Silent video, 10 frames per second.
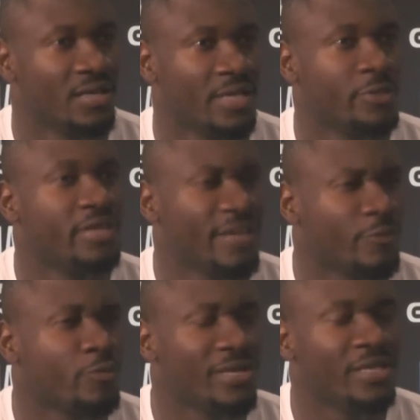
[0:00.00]
And you
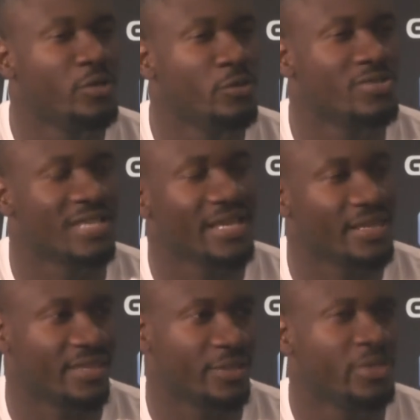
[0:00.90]
never really lose
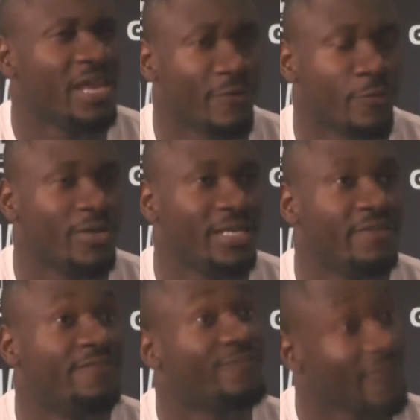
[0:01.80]
anything. You never
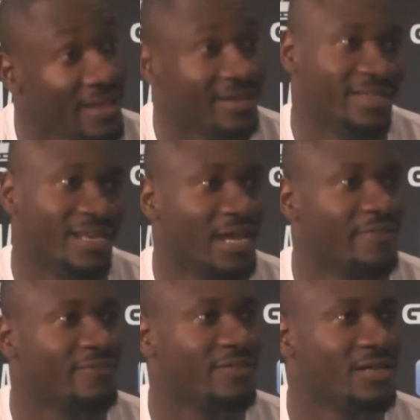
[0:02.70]
really fail in
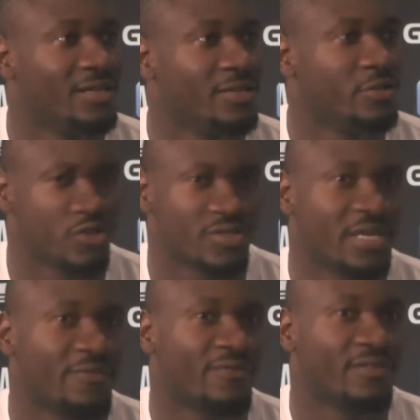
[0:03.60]
life. You just
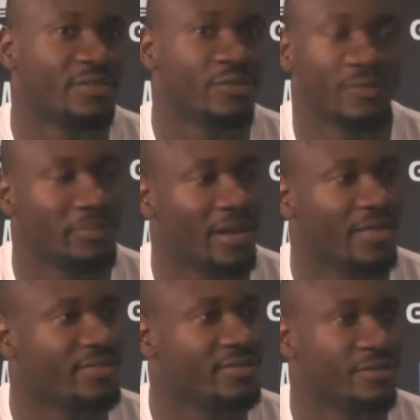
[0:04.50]
have different
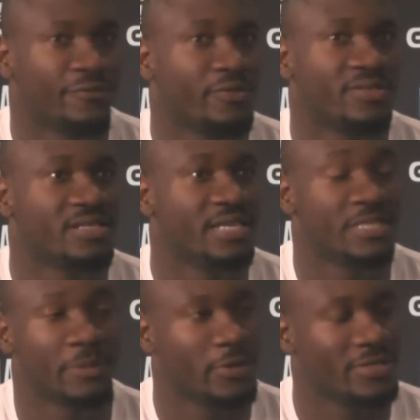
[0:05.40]
paths, different
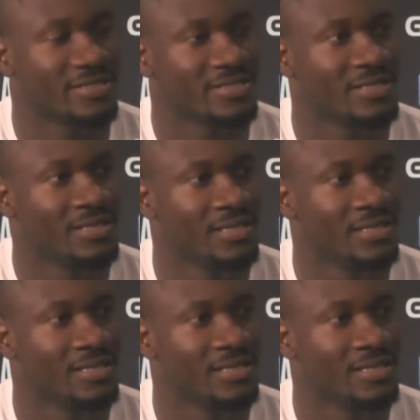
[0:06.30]
experiences.